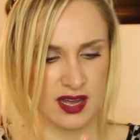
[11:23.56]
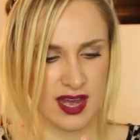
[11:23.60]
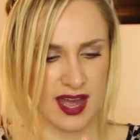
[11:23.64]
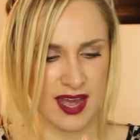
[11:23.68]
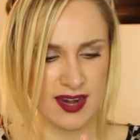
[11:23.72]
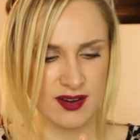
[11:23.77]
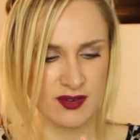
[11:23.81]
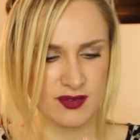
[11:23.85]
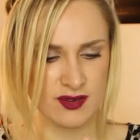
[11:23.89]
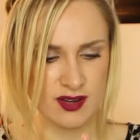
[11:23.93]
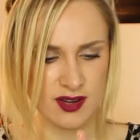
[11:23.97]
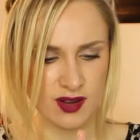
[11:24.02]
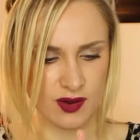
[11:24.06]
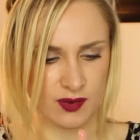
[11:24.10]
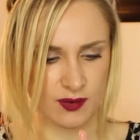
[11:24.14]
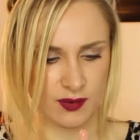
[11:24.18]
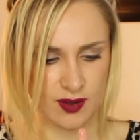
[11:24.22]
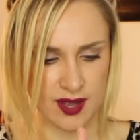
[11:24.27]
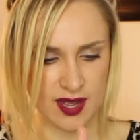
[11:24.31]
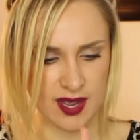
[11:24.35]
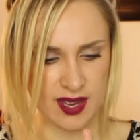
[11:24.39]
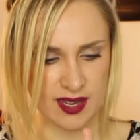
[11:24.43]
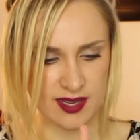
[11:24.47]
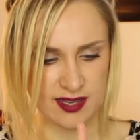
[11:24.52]
I don't
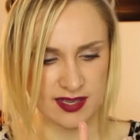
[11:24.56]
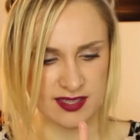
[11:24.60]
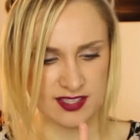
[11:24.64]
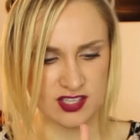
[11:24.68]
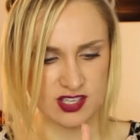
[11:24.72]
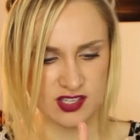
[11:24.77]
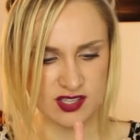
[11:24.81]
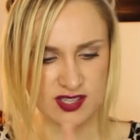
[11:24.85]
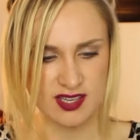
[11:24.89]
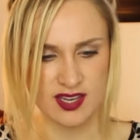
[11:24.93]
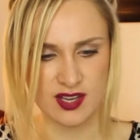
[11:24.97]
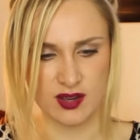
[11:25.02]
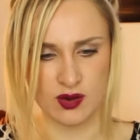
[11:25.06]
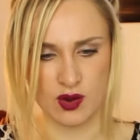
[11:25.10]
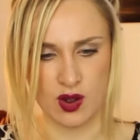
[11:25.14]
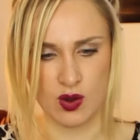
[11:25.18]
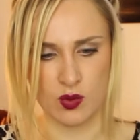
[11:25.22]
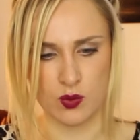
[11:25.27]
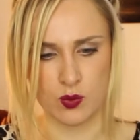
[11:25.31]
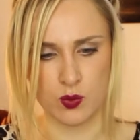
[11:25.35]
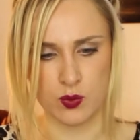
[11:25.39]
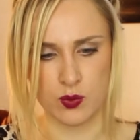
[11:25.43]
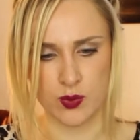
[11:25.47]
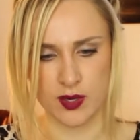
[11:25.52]
know. It's just like
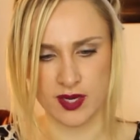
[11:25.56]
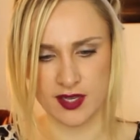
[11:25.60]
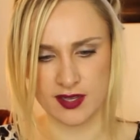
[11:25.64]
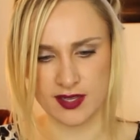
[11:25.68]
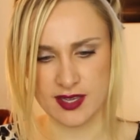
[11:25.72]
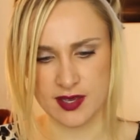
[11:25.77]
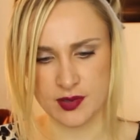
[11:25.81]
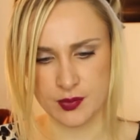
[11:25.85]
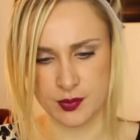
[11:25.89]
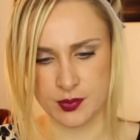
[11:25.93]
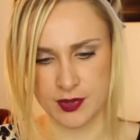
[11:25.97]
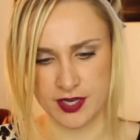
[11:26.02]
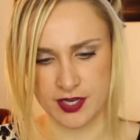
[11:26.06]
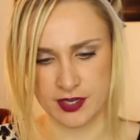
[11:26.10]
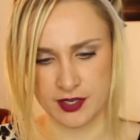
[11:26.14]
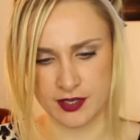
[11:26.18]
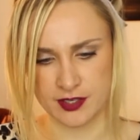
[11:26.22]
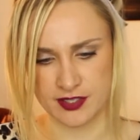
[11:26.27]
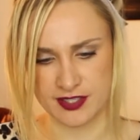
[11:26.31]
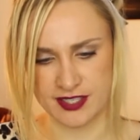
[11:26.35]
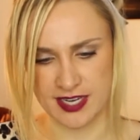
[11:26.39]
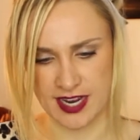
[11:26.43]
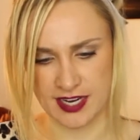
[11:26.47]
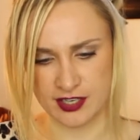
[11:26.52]
a really
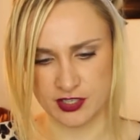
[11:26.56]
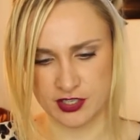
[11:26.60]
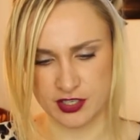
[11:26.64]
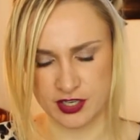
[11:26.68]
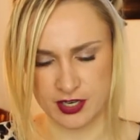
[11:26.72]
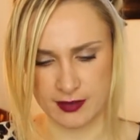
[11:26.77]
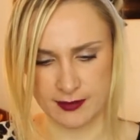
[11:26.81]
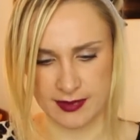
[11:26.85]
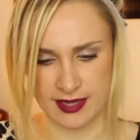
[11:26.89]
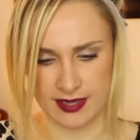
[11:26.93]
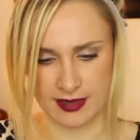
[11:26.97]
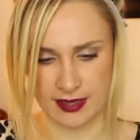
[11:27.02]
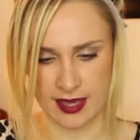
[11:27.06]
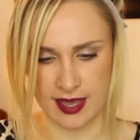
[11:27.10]
weird texture to me.